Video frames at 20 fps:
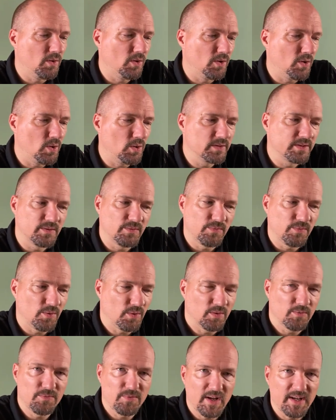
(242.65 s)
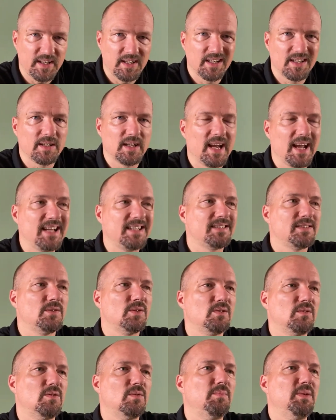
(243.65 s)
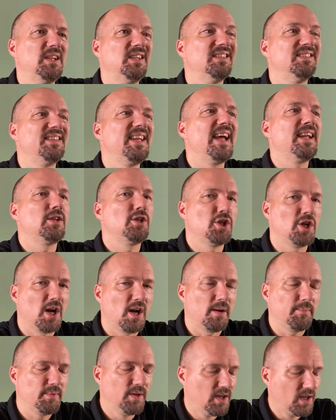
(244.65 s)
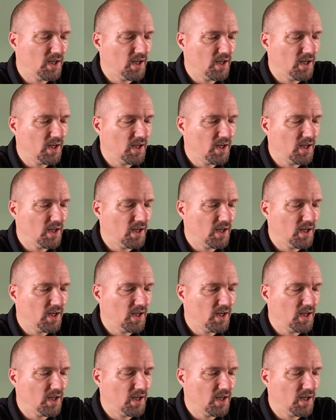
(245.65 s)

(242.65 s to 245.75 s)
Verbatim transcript: or also for fighting has not to be that sharp.